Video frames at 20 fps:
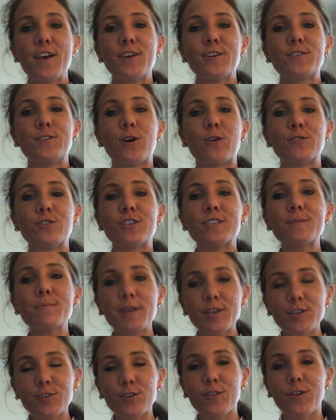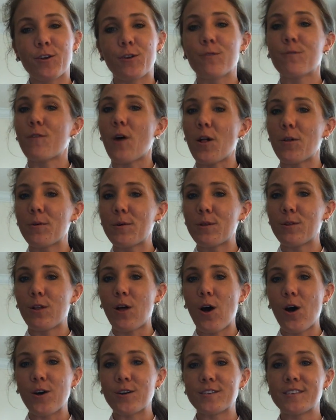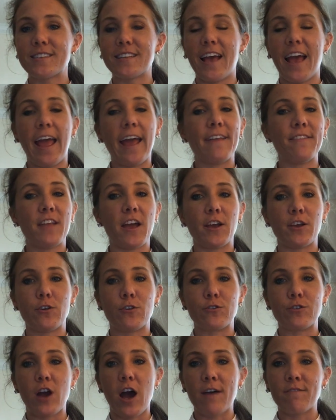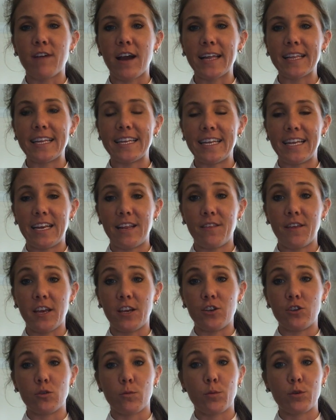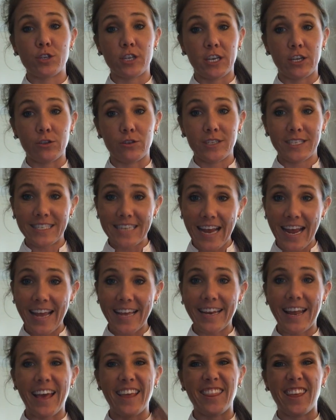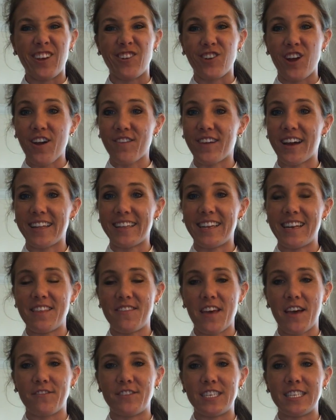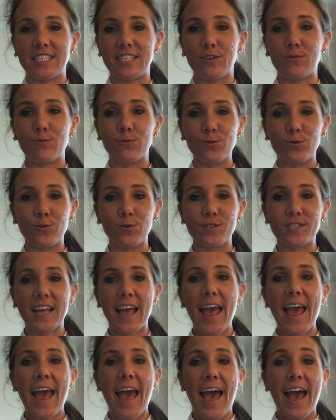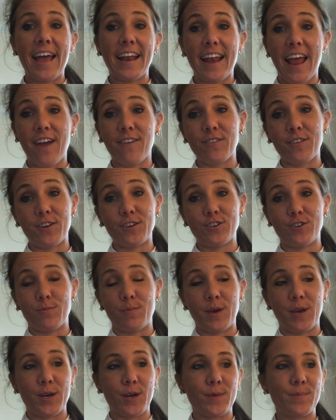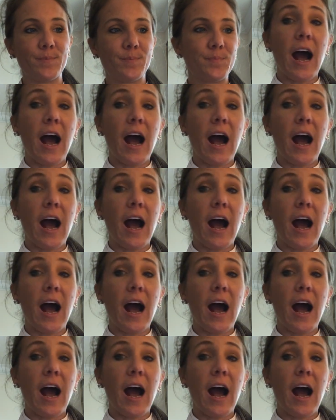So just make sure that you're following the laws and that you're not violating anything in your particular state and that you're not violating the FTC rules, and everything should be good.